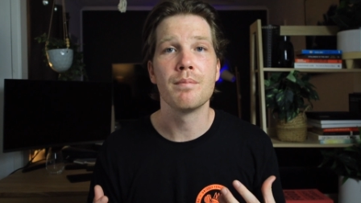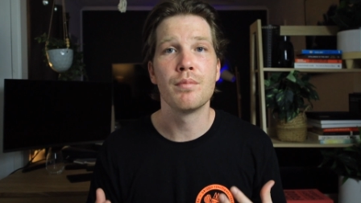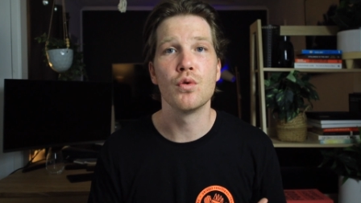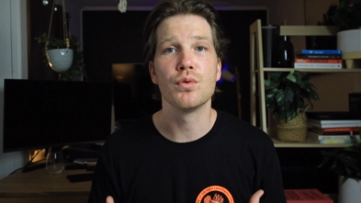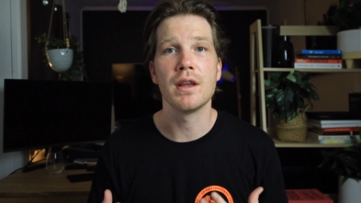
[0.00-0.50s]

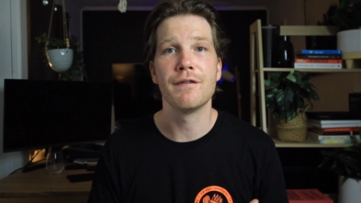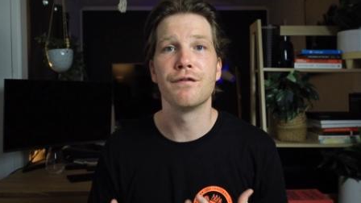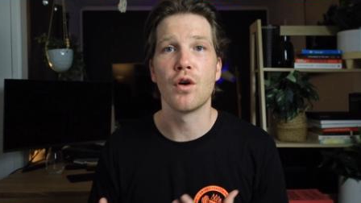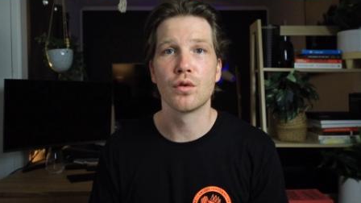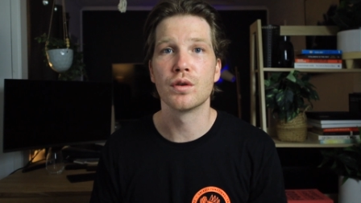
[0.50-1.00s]
put the
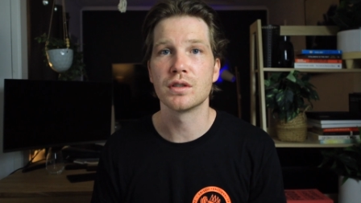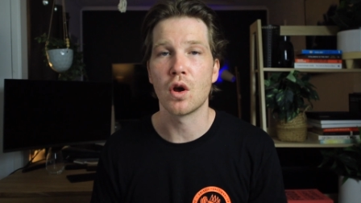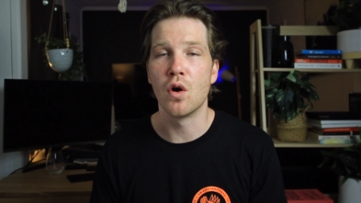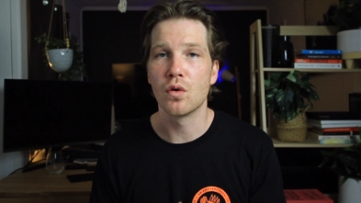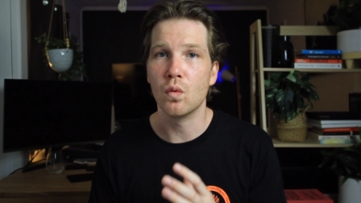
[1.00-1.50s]
focus
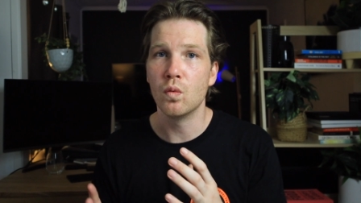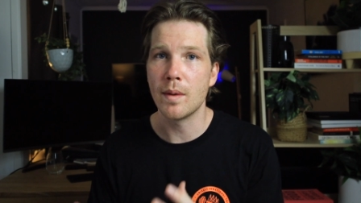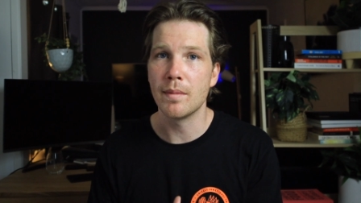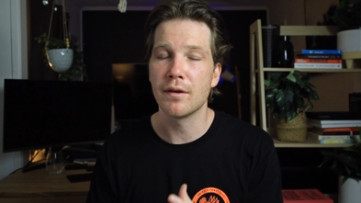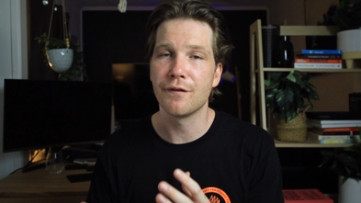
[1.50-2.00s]
on
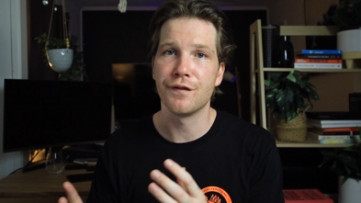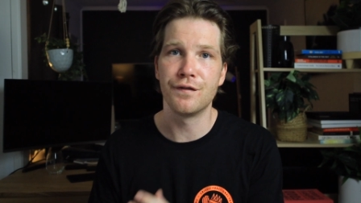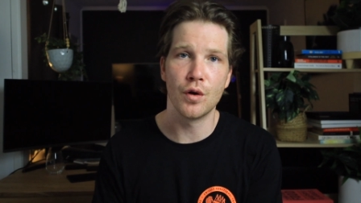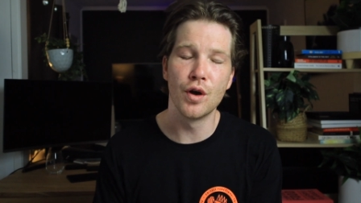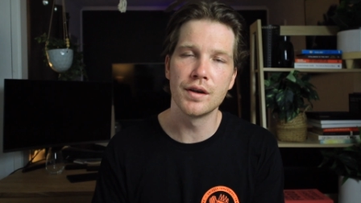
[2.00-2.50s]
women
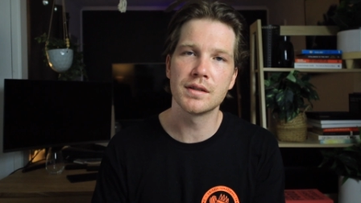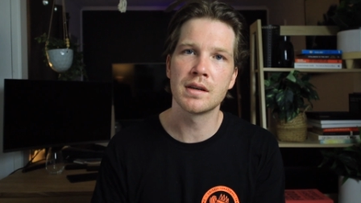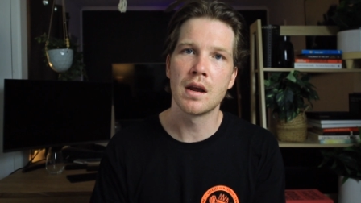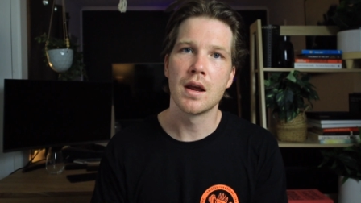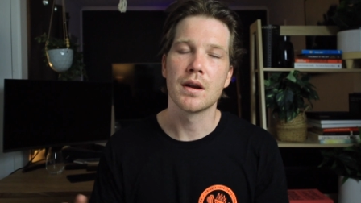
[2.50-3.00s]
first,